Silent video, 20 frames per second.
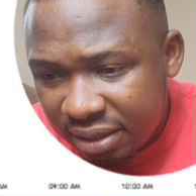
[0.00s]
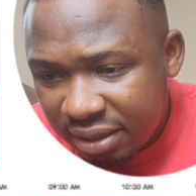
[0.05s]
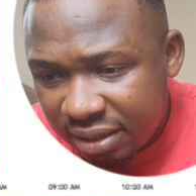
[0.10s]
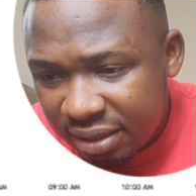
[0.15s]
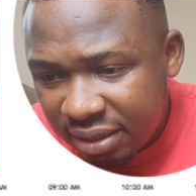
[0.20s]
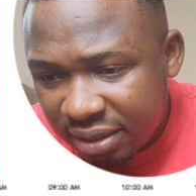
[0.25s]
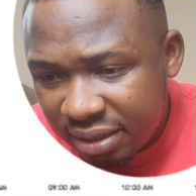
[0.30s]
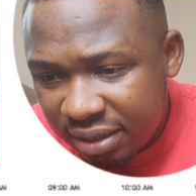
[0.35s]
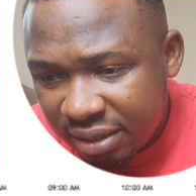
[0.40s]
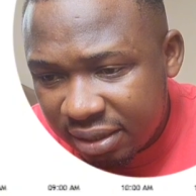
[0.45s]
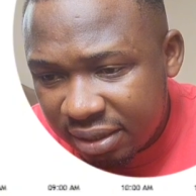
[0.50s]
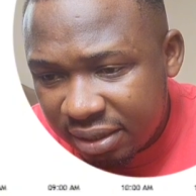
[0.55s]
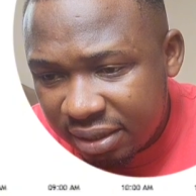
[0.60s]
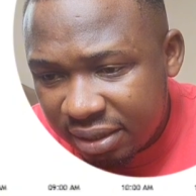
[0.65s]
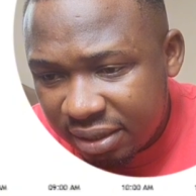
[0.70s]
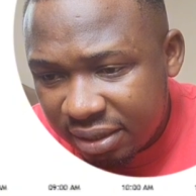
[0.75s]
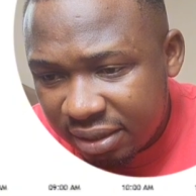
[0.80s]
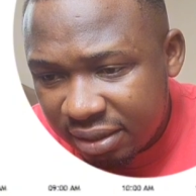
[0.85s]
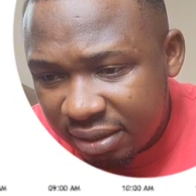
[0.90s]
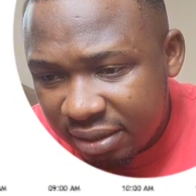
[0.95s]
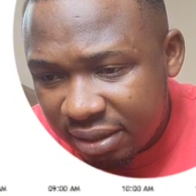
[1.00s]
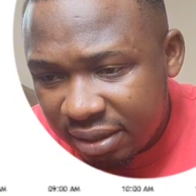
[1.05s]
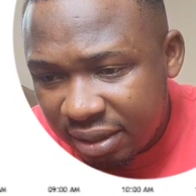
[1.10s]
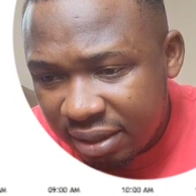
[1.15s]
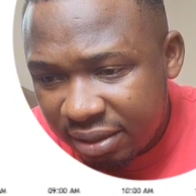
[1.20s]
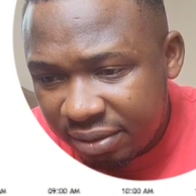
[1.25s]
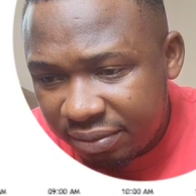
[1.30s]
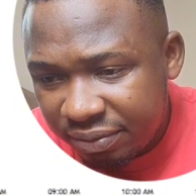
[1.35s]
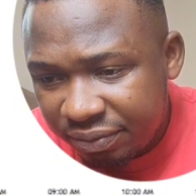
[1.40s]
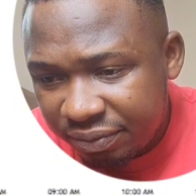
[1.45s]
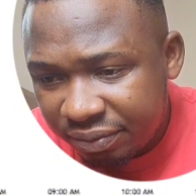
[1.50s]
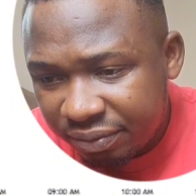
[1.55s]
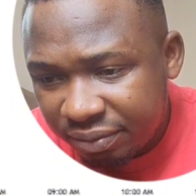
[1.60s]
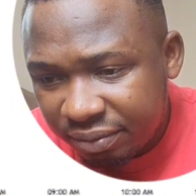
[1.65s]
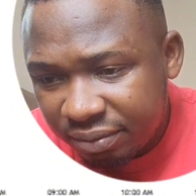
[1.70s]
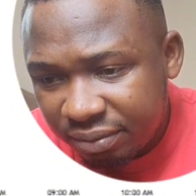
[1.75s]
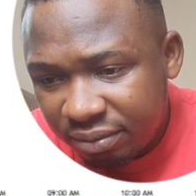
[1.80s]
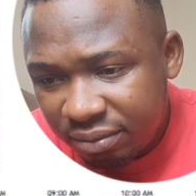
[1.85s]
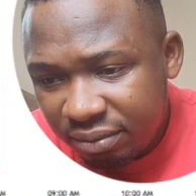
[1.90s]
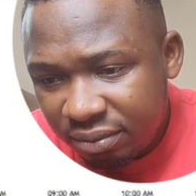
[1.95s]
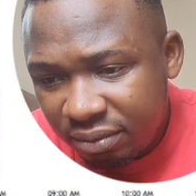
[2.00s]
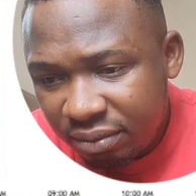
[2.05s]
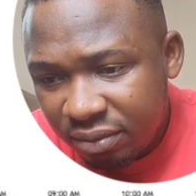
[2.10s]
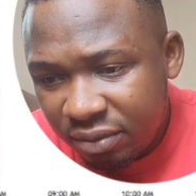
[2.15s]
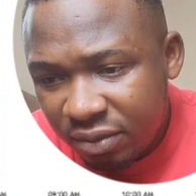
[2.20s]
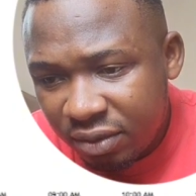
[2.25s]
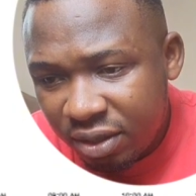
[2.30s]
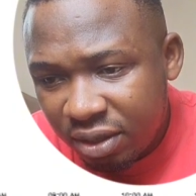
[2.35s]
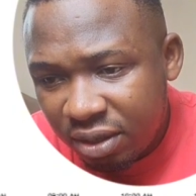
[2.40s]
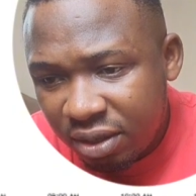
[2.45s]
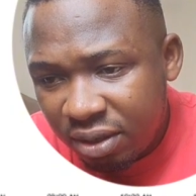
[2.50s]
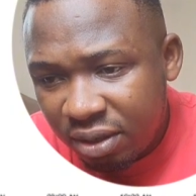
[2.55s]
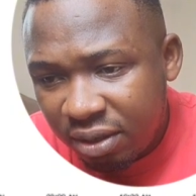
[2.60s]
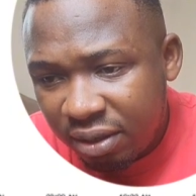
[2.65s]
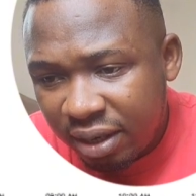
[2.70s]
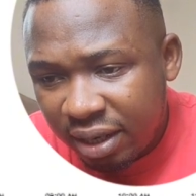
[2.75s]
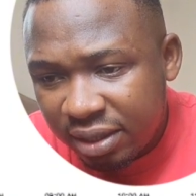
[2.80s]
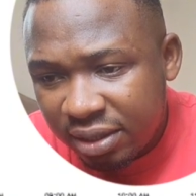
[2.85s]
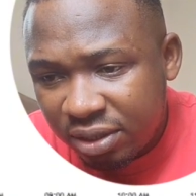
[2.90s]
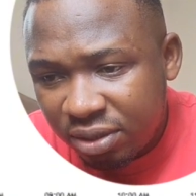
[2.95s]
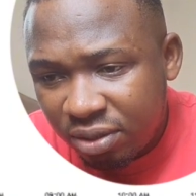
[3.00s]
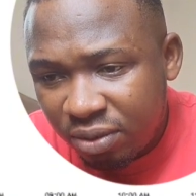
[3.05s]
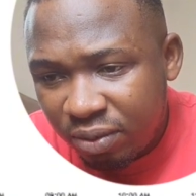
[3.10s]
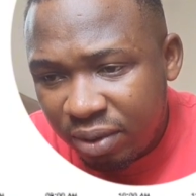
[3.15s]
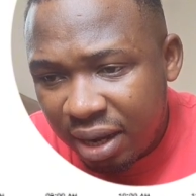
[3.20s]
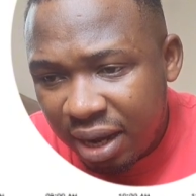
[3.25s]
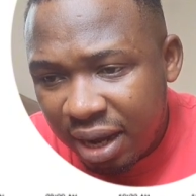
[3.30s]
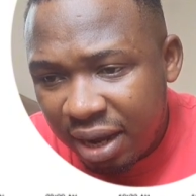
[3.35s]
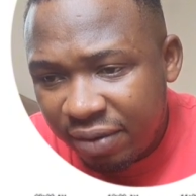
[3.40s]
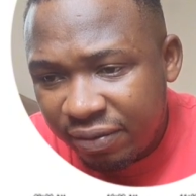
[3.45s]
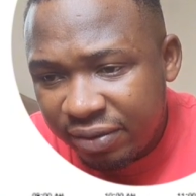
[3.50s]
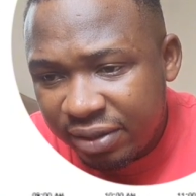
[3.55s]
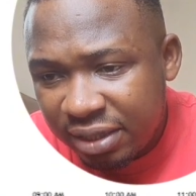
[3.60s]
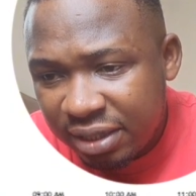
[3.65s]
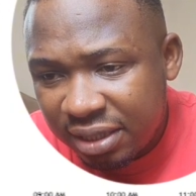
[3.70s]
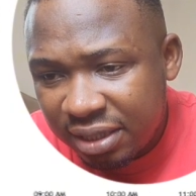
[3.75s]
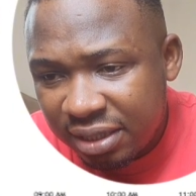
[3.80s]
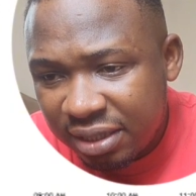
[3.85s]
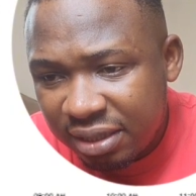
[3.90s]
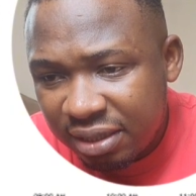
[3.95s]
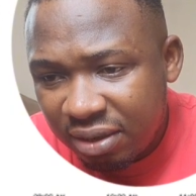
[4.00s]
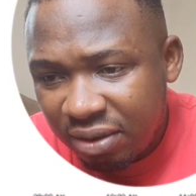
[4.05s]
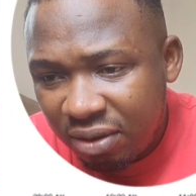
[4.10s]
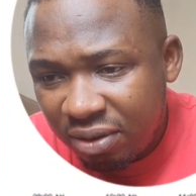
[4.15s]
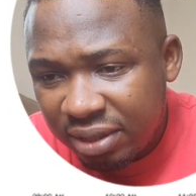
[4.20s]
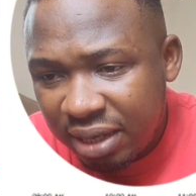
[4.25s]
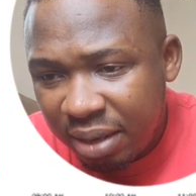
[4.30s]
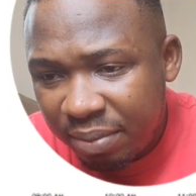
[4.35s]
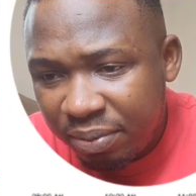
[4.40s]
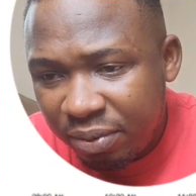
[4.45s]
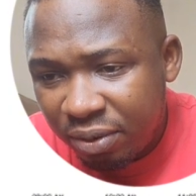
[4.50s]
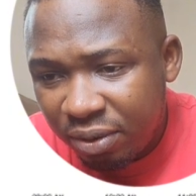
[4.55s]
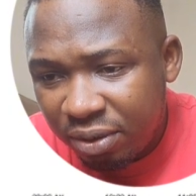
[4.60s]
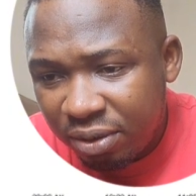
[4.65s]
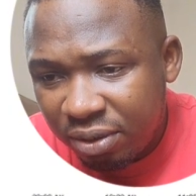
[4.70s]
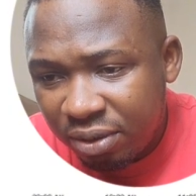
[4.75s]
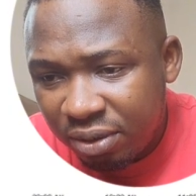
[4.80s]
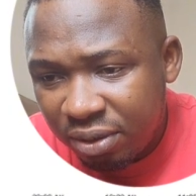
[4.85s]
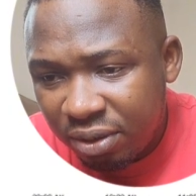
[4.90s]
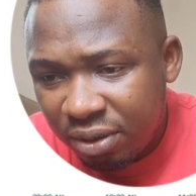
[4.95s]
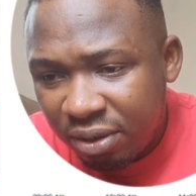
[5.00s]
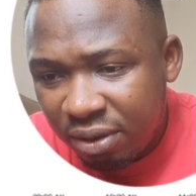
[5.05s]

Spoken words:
This is it. Okay, all right, so we have this other block.